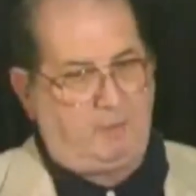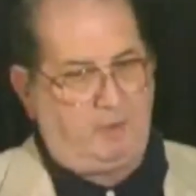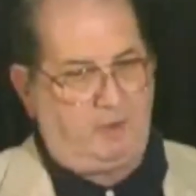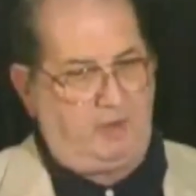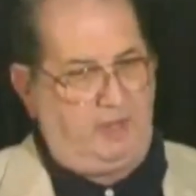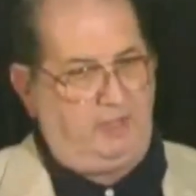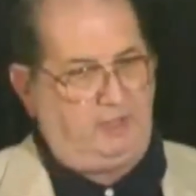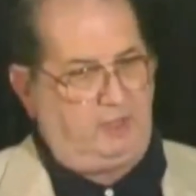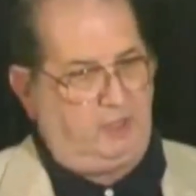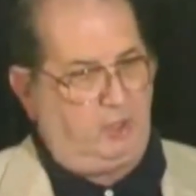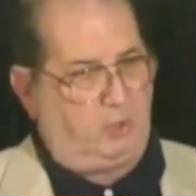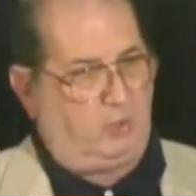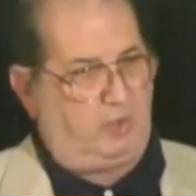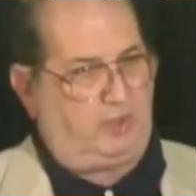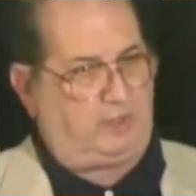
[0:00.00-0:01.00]
upper and
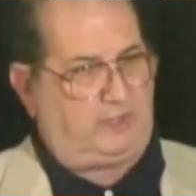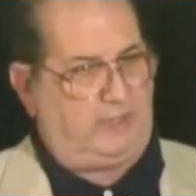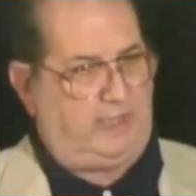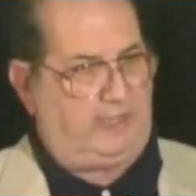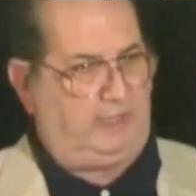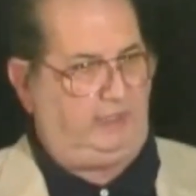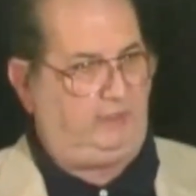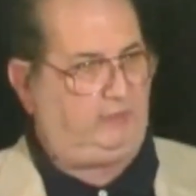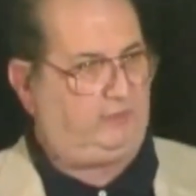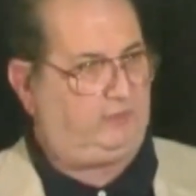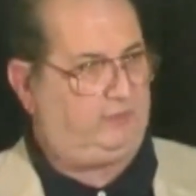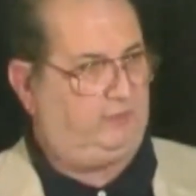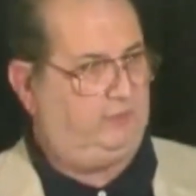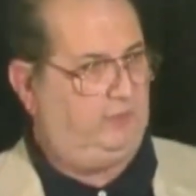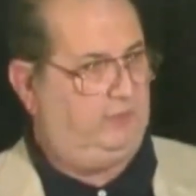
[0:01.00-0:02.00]
lower
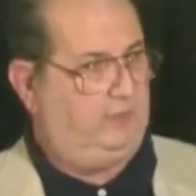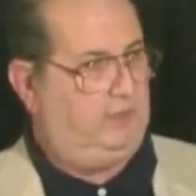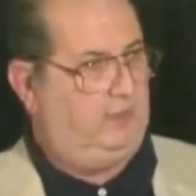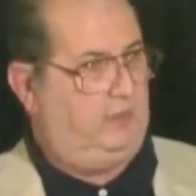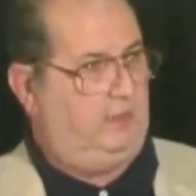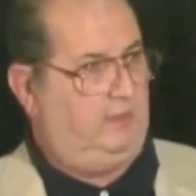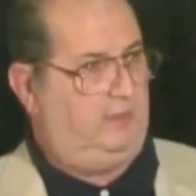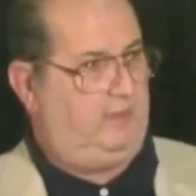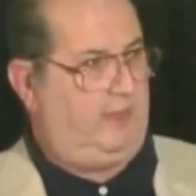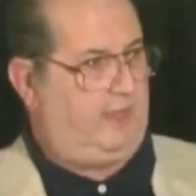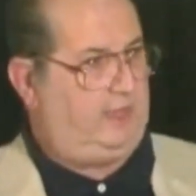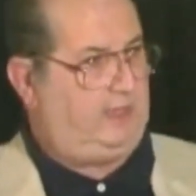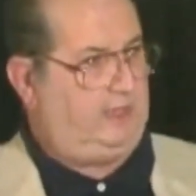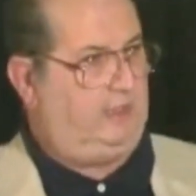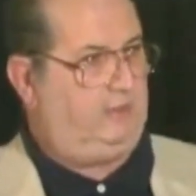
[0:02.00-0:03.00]
case
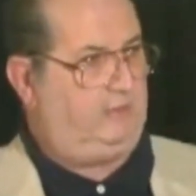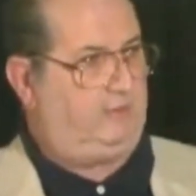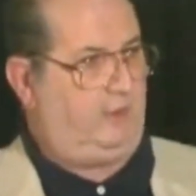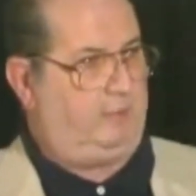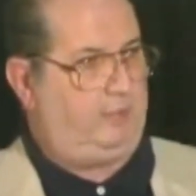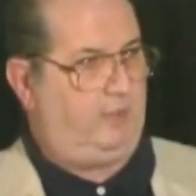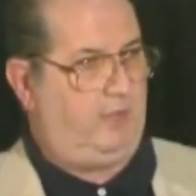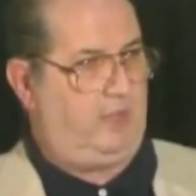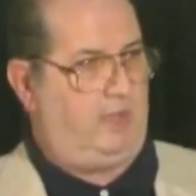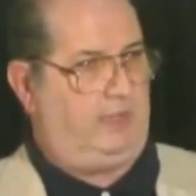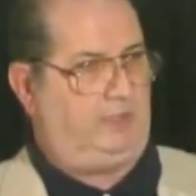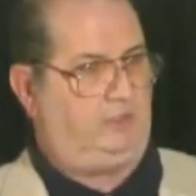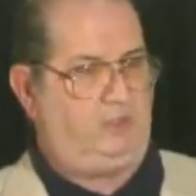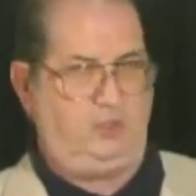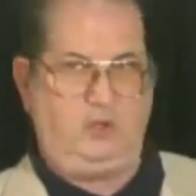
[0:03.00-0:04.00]
that is
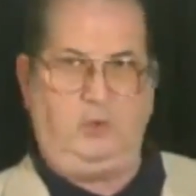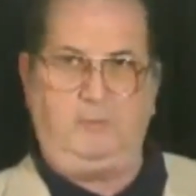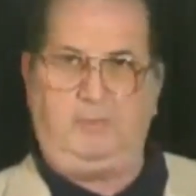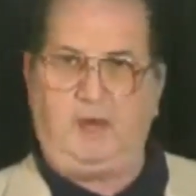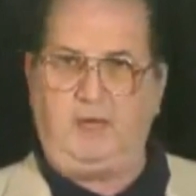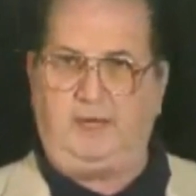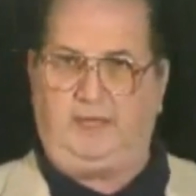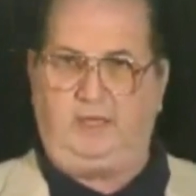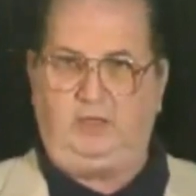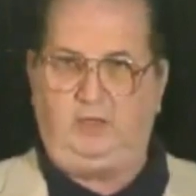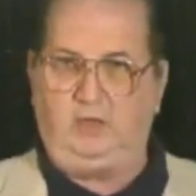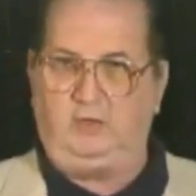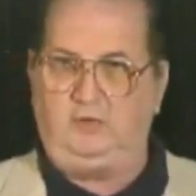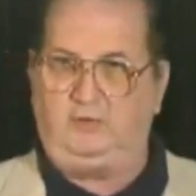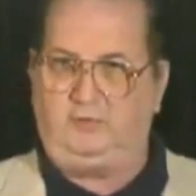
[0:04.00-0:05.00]
applying to your body.
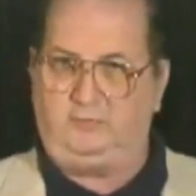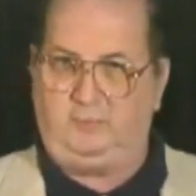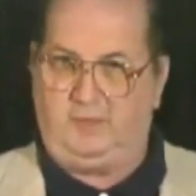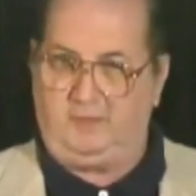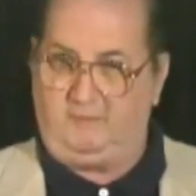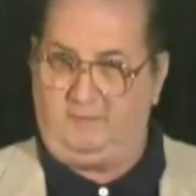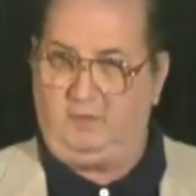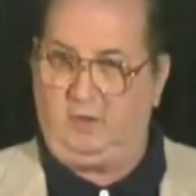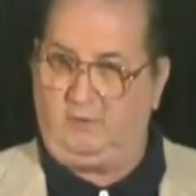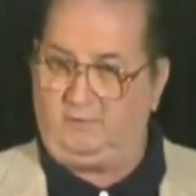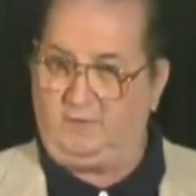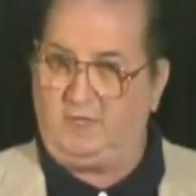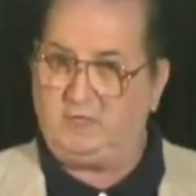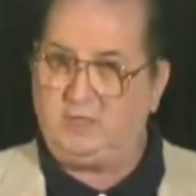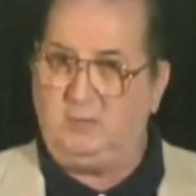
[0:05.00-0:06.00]
Your, your
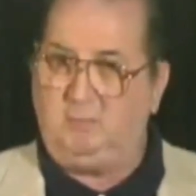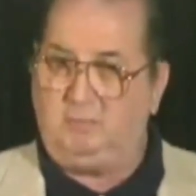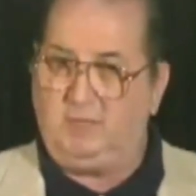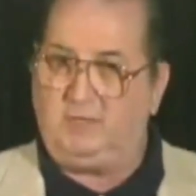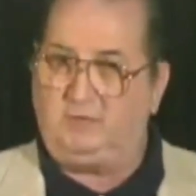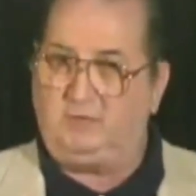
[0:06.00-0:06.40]
flesh and